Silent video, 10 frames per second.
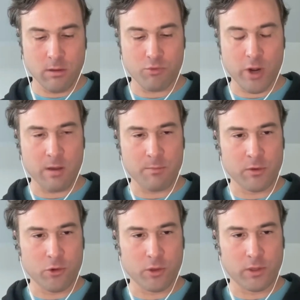The breakup in
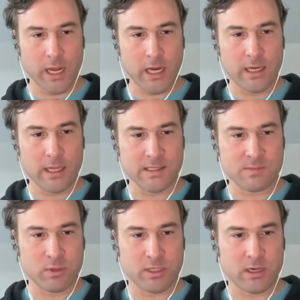the early 80s
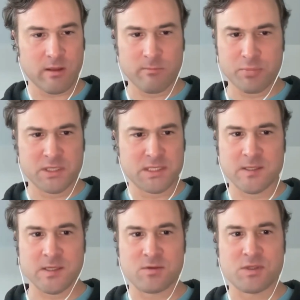split it up into
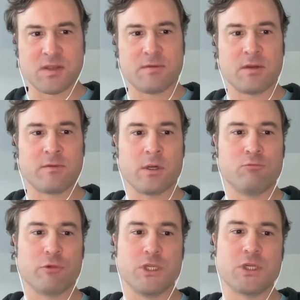6 or 7
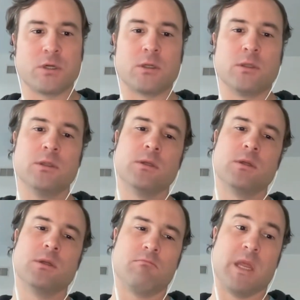different regional
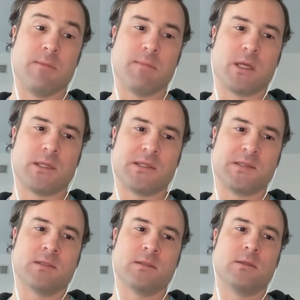mini
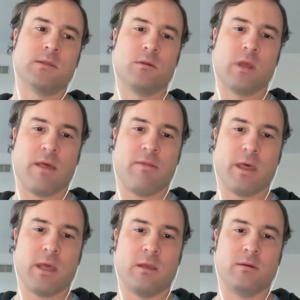bells. And
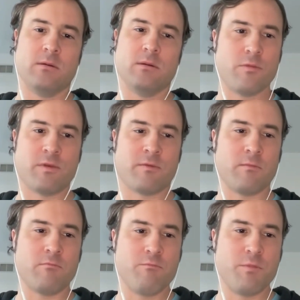then
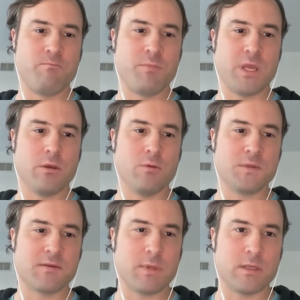different BUs
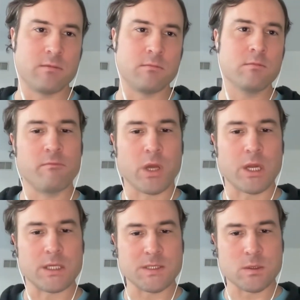have been
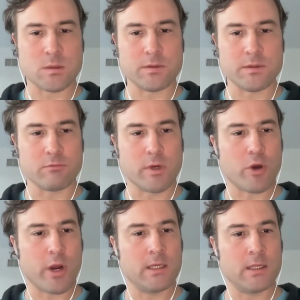bought and sold and
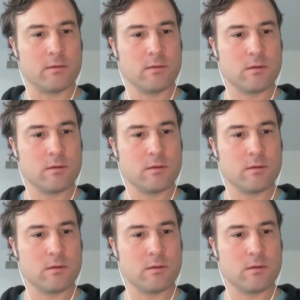rebranded